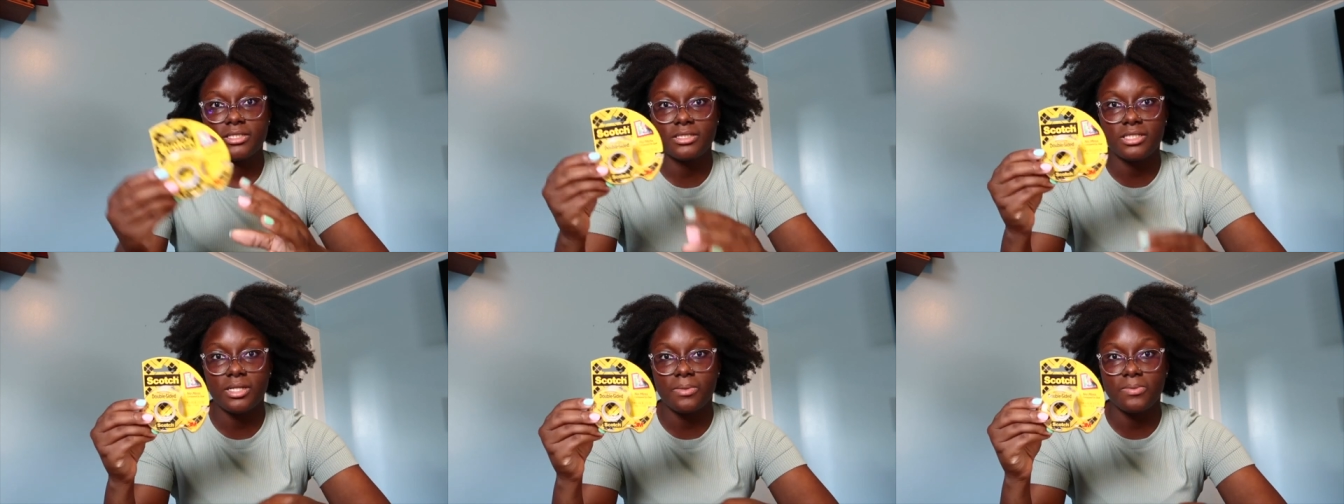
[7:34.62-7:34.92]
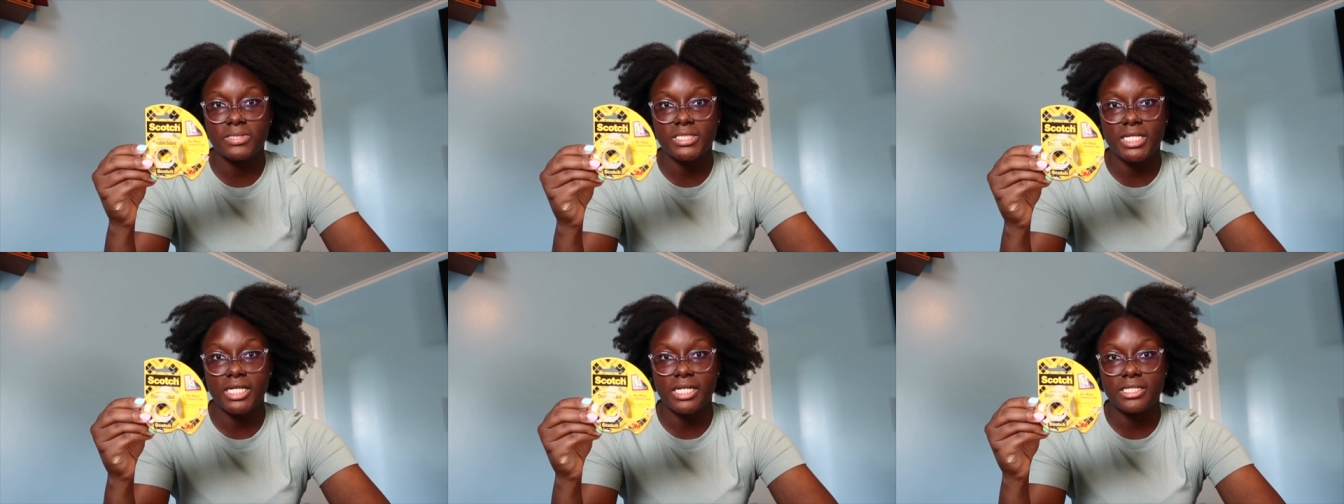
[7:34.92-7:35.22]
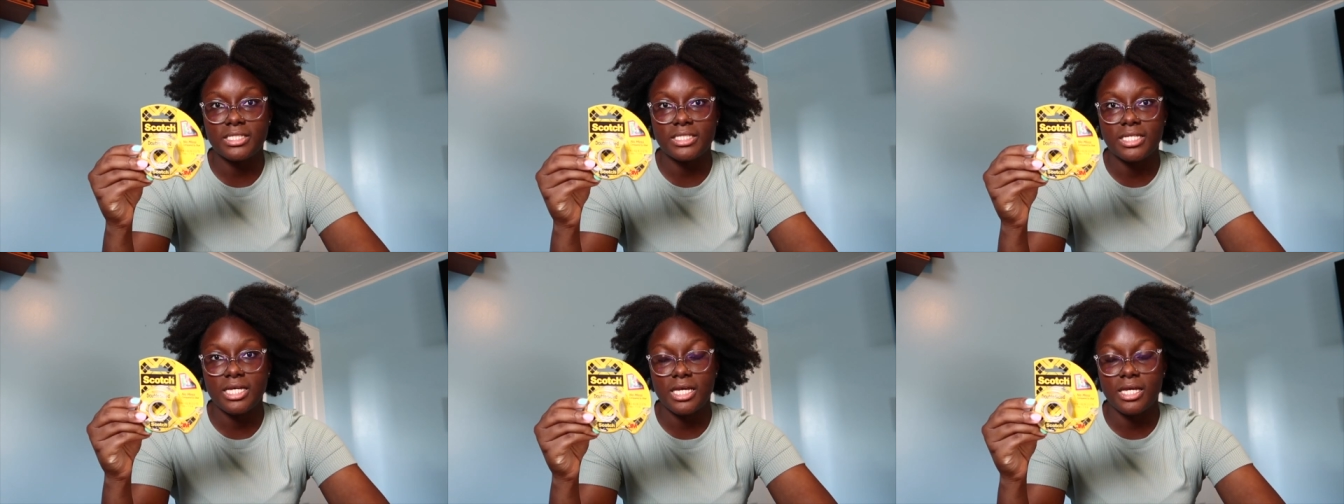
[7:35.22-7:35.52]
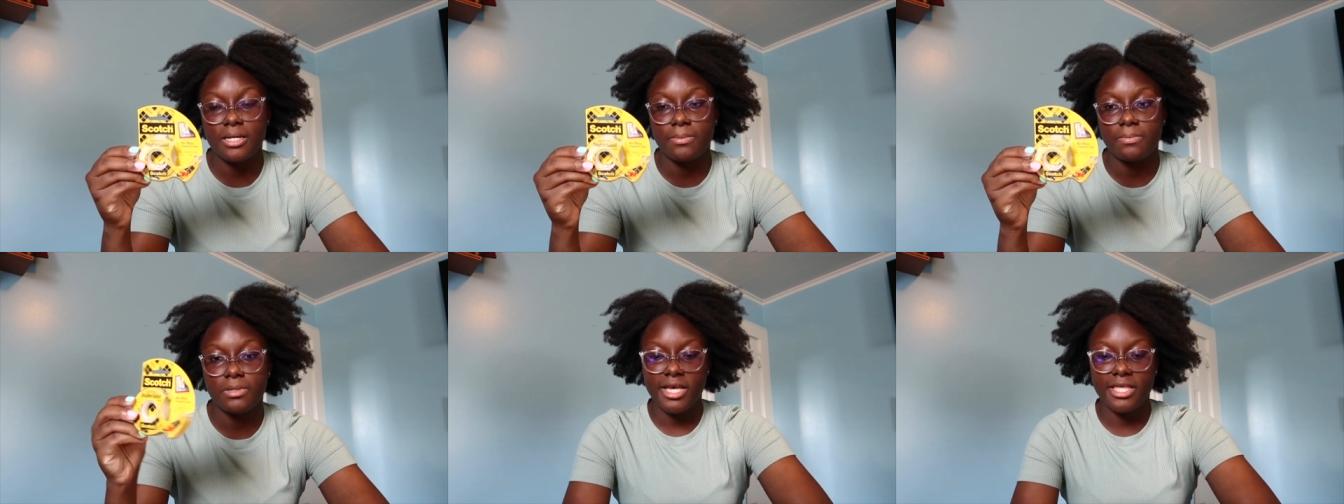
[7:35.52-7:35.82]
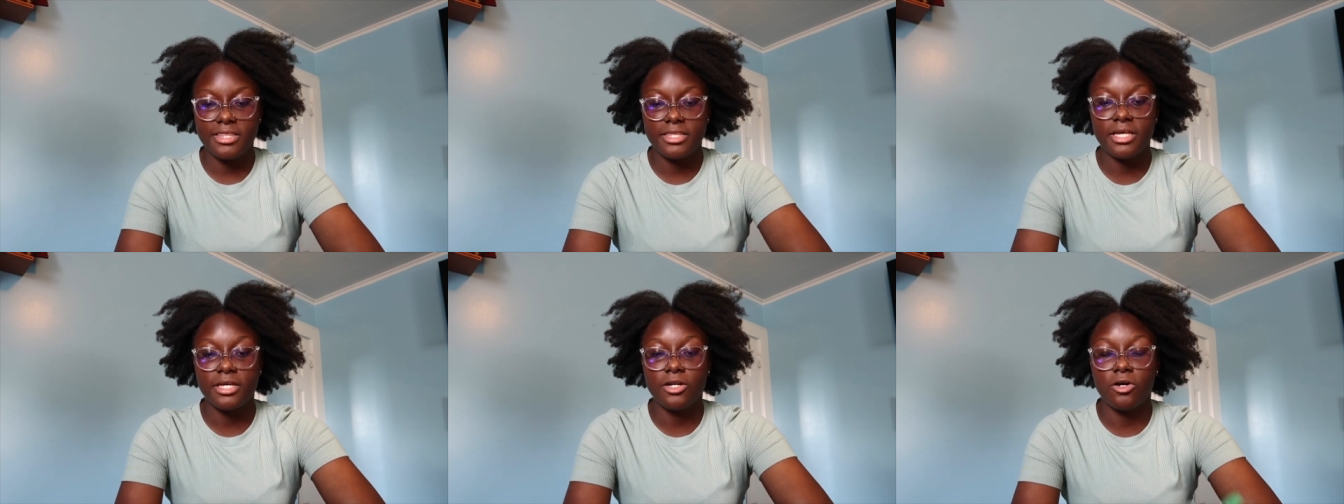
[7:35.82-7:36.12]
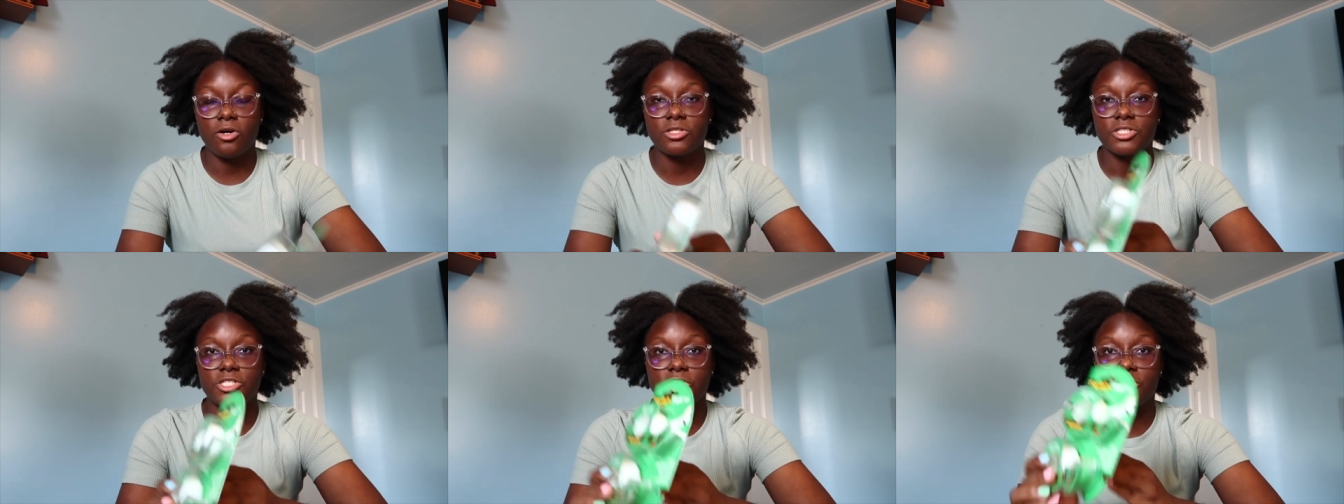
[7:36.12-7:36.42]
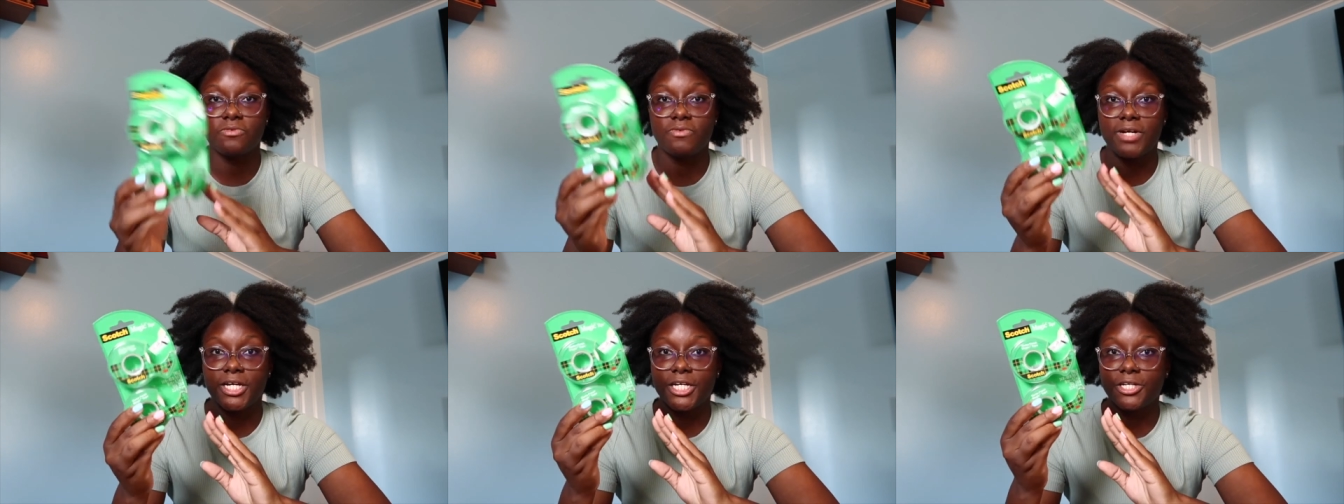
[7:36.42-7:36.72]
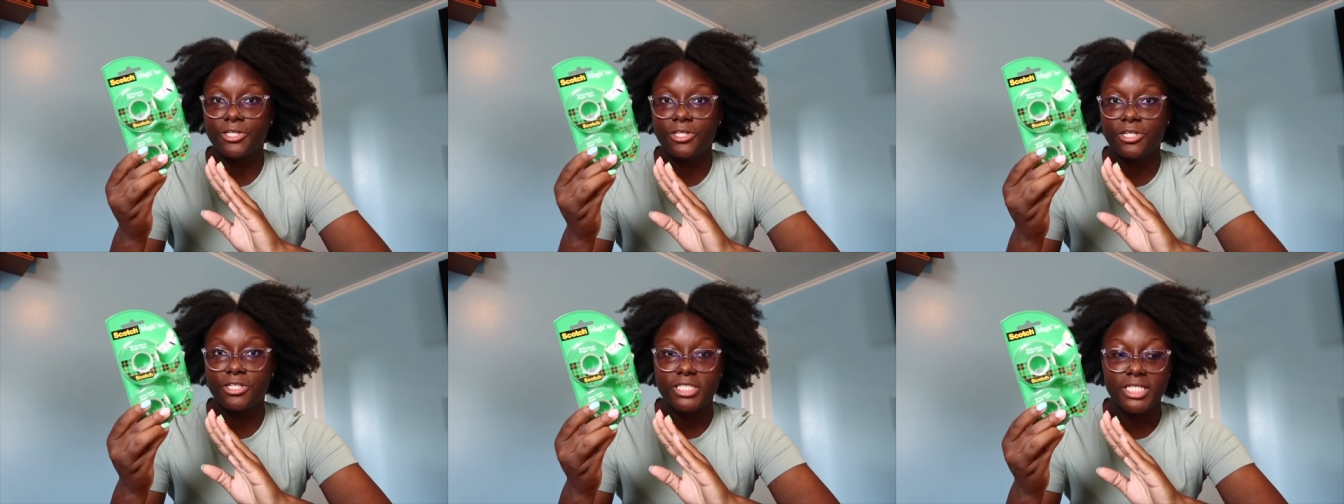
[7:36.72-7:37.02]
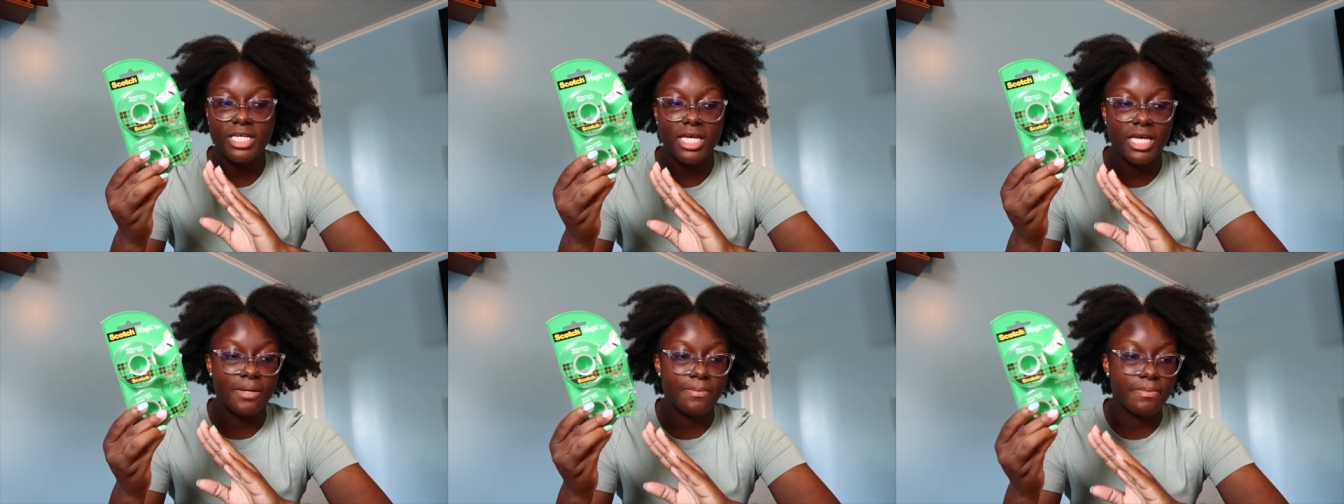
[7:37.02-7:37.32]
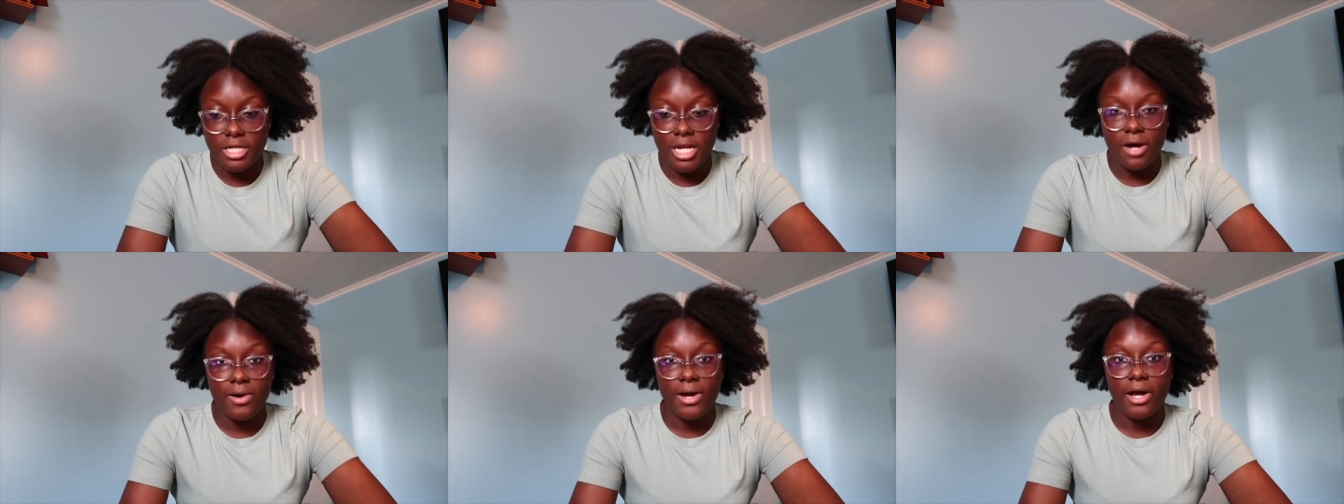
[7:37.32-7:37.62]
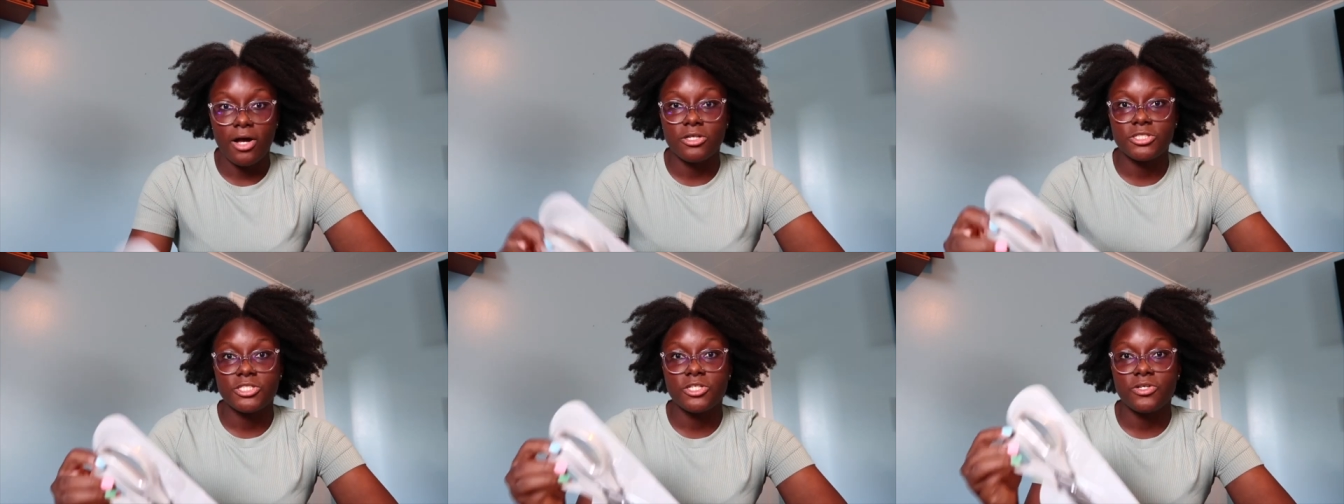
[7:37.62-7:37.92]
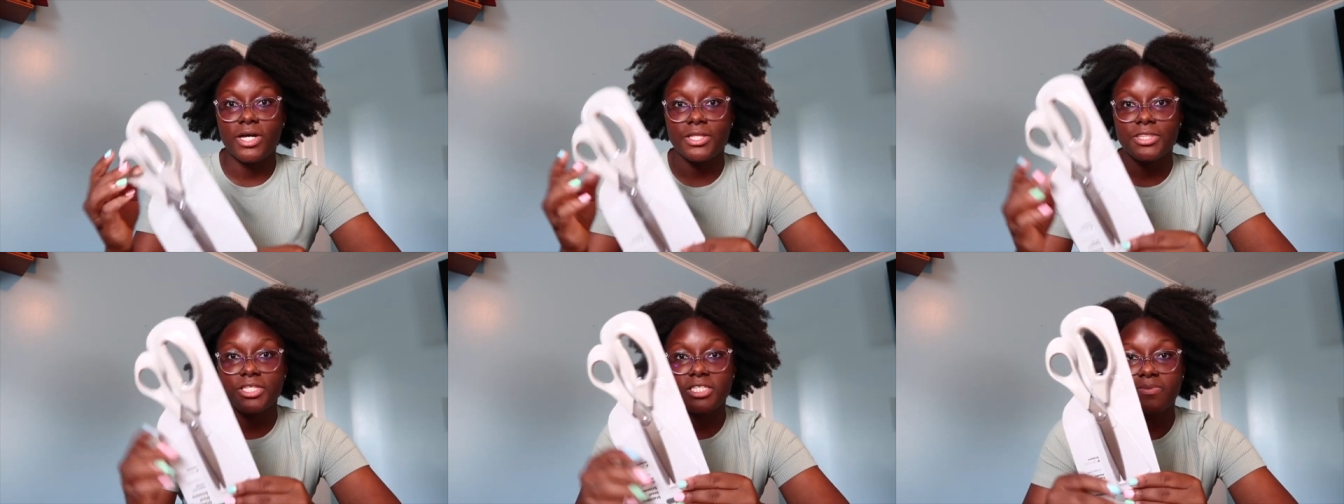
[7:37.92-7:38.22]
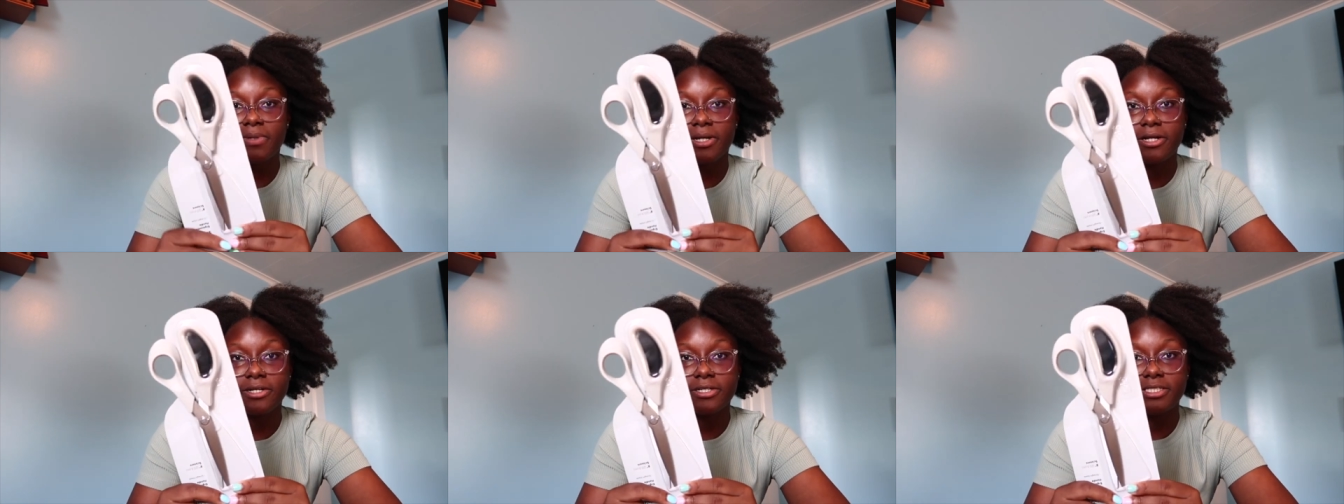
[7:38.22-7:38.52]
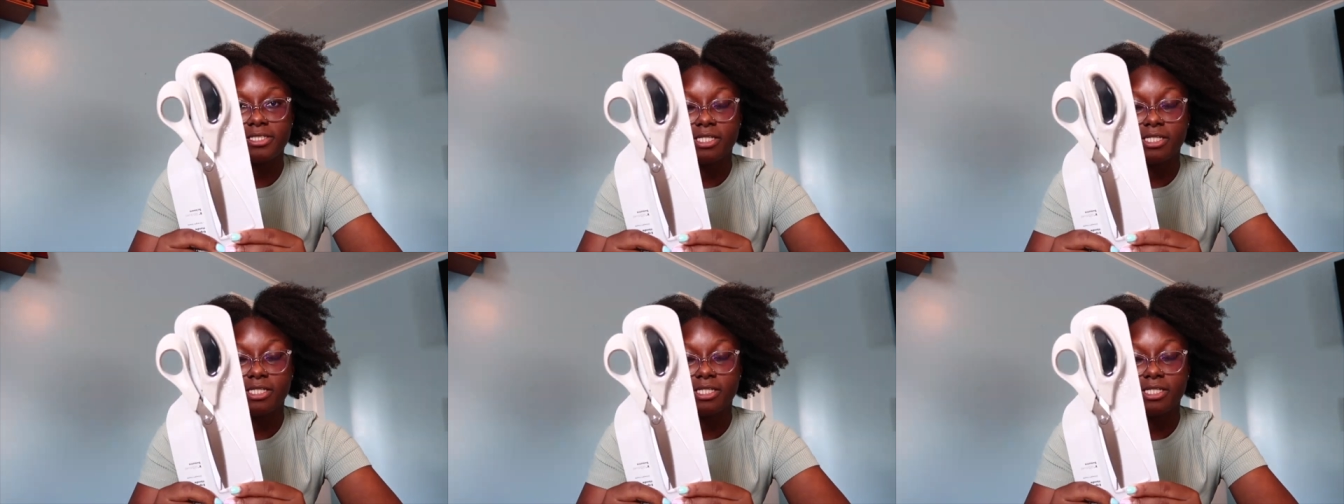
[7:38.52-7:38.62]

double-sided tape, and then also regular tape. Now I also got this pair of